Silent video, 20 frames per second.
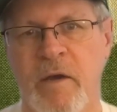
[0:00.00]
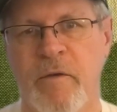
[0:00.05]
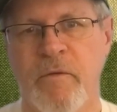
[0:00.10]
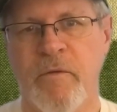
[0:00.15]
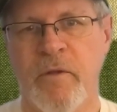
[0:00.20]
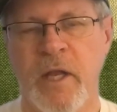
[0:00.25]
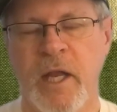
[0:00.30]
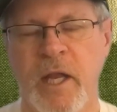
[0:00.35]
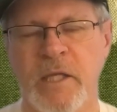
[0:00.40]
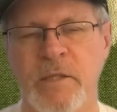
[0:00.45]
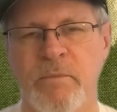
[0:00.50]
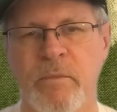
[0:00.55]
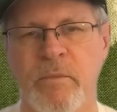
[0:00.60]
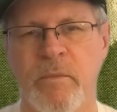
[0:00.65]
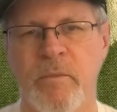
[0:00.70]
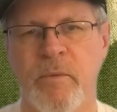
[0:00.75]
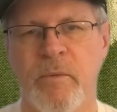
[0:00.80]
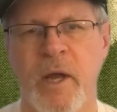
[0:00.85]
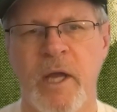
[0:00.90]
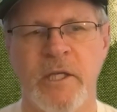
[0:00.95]
for the next
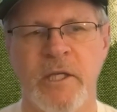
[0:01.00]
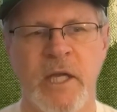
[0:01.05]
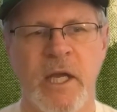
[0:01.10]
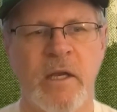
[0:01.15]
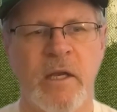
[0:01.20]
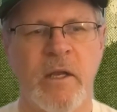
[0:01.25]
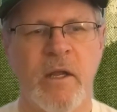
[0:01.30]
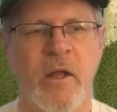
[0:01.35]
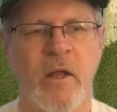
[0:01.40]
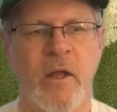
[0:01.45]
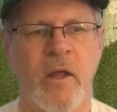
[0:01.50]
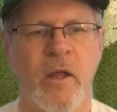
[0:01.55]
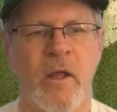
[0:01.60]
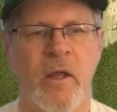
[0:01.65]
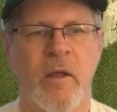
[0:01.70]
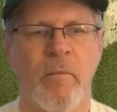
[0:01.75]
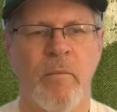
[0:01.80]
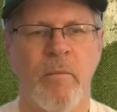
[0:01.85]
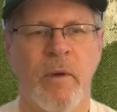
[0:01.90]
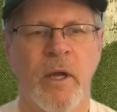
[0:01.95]
project.
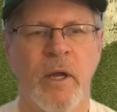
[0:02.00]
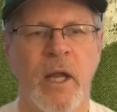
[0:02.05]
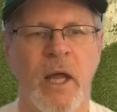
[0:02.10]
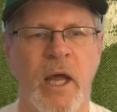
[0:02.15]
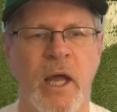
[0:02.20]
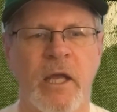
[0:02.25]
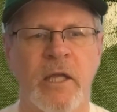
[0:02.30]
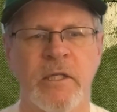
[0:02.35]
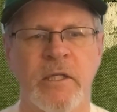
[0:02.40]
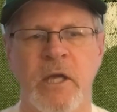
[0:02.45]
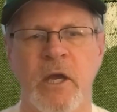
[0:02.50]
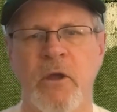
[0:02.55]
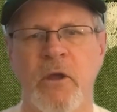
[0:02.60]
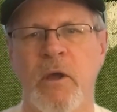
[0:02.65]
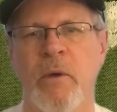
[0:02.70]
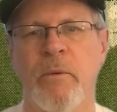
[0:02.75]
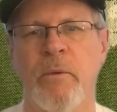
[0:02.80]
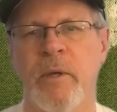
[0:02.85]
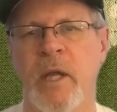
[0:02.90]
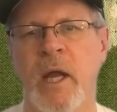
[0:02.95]
But I can tell you
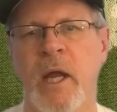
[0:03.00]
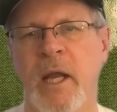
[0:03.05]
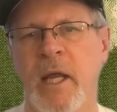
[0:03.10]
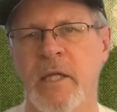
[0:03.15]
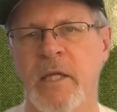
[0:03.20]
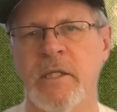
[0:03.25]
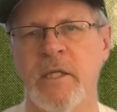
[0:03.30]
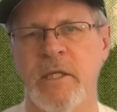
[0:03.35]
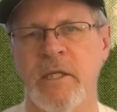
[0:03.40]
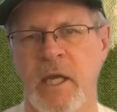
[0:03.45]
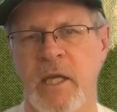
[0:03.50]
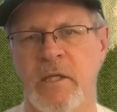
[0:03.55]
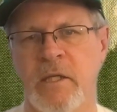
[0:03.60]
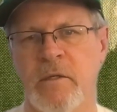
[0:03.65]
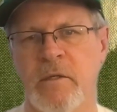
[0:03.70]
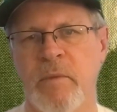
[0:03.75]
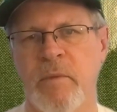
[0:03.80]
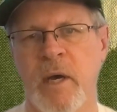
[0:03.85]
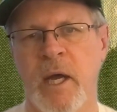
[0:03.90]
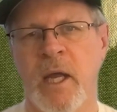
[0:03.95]
I would not hesitate
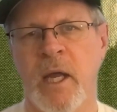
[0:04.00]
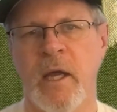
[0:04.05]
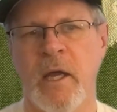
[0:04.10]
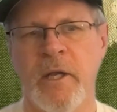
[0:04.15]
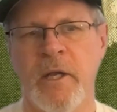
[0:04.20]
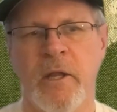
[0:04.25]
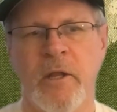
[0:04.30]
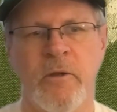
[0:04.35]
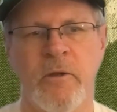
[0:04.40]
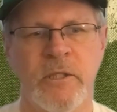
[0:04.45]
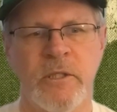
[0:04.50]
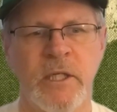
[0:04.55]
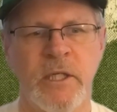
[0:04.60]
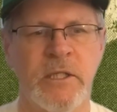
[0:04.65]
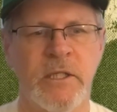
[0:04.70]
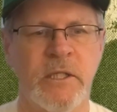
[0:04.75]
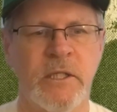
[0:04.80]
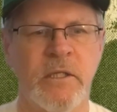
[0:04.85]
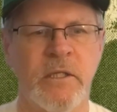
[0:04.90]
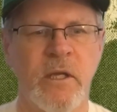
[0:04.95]
to buy another
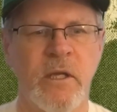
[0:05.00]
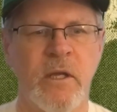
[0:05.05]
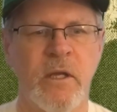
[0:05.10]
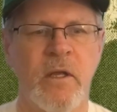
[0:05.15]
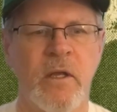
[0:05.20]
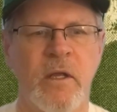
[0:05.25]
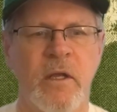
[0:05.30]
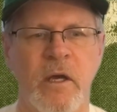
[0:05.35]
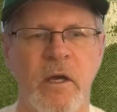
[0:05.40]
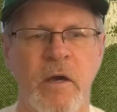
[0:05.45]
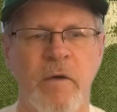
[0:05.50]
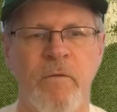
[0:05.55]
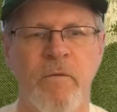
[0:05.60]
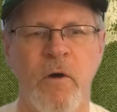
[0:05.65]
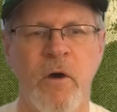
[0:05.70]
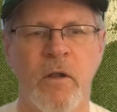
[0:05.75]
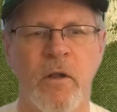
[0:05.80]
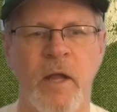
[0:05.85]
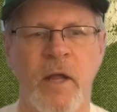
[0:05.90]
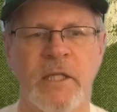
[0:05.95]
season of
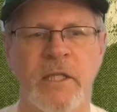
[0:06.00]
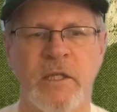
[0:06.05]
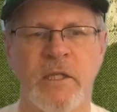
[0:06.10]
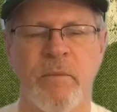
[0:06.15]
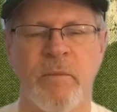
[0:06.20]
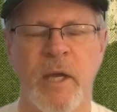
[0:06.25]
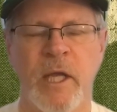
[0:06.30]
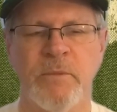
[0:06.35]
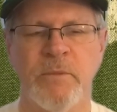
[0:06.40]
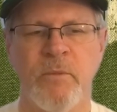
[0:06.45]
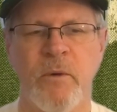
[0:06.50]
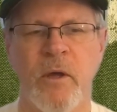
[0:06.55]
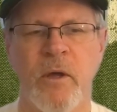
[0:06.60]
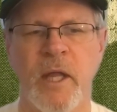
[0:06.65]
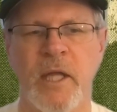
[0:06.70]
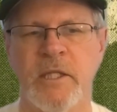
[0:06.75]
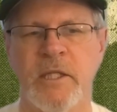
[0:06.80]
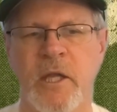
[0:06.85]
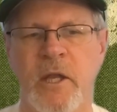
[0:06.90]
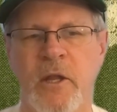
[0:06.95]
Fall Classic baseball.
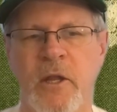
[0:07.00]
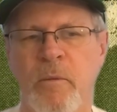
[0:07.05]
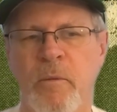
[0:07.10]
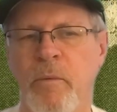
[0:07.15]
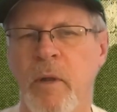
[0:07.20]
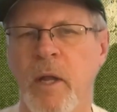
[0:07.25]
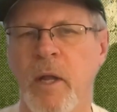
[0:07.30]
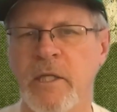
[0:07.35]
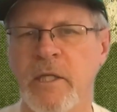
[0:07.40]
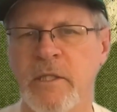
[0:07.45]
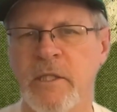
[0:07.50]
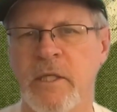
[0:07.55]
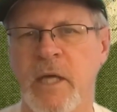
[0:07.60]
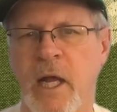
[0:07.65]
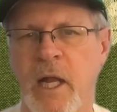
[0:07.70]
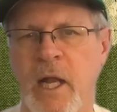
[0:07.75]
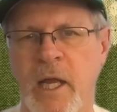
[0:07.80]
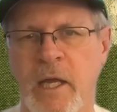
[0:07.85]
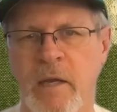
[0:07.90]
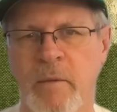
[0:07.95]
That's another plus
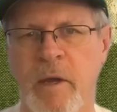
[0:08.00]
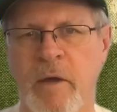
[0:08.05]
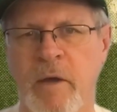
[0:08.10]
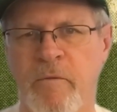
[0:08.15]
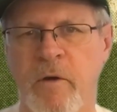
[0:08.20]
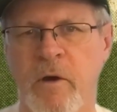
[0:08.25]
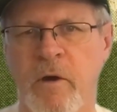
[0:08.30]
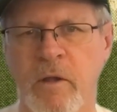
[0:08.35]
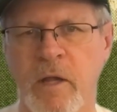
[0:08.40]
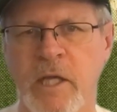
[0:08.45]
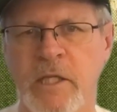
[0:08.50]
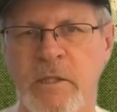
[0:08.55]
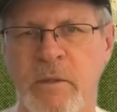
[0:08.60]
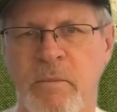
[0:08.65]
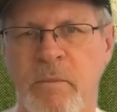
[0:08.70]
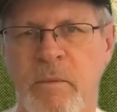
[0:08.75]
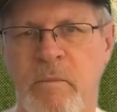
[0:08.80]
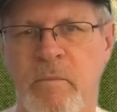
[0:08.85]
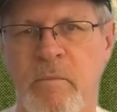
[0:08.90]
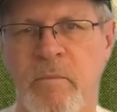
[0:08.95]
I like about Fall Classic
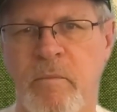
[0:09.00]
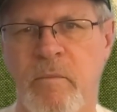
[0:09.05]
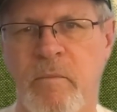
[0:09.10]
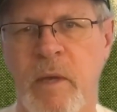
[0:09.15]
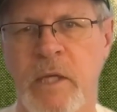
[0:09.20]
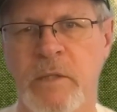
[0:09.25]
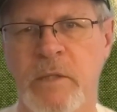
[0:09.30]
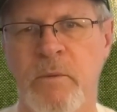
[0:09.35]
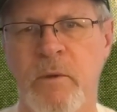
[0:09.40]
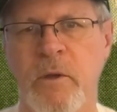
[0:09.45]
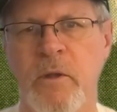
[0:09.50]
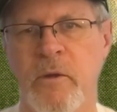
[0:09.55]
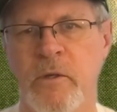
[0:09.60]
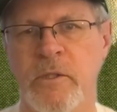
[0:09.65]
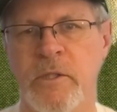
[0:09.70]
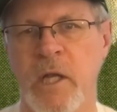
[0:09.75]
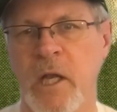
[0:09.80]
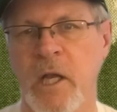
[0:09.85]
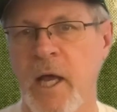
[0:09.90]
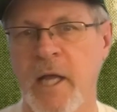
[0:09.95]
baseball.
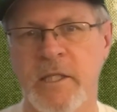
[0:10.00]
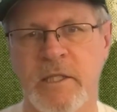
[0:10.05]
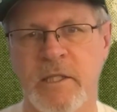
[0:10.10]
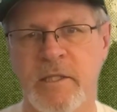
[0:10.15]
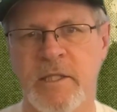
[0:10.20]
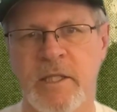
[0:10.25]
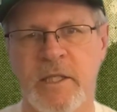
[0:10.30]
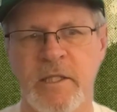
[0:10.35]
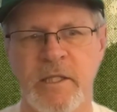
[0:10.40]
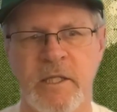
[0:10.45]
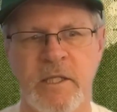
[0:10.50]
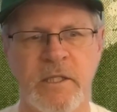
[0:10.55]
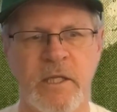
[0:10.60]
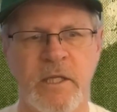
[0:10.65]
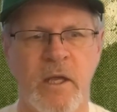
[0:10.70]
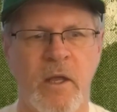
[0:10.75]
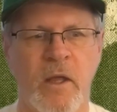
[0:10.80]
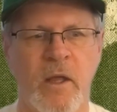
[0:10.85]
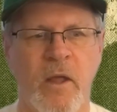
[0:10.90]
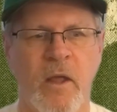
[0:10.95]
There's lots of seasons
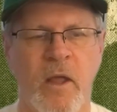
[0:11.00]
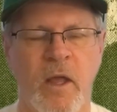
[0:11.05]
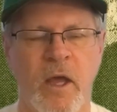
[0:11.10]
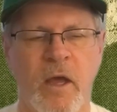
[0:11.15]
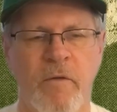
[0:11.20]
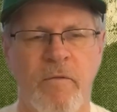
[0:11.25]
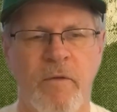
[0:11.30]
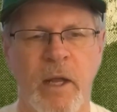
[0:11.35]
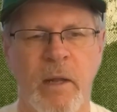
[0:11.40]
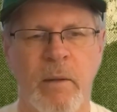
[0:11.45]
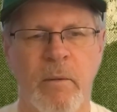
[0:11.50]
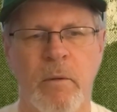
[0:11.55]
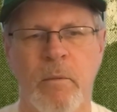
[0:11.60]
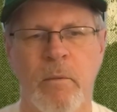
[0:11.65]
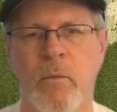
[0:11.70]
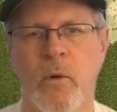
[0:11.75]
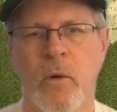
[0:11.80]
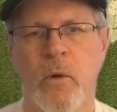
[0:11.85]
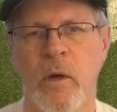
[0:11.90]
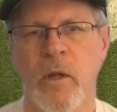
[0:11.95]
available,
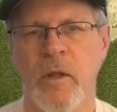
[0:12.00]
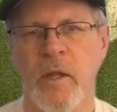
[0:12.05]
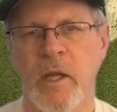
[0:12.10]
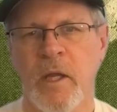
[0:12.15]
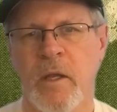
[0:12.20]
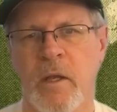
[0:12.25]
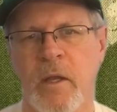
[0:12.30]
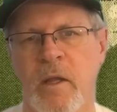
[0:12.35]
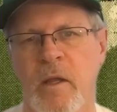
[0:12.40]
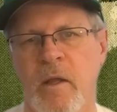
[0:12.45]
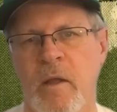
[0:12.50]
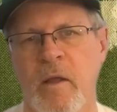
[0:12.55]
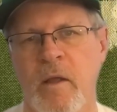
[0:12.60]
more than